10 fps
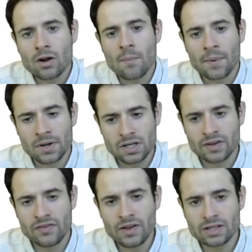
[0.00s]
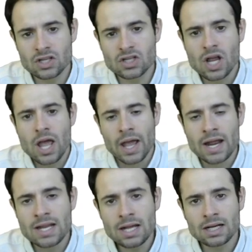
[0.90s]
comparative advantage
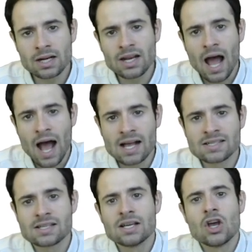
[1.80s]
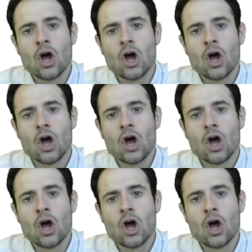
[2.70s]
and England has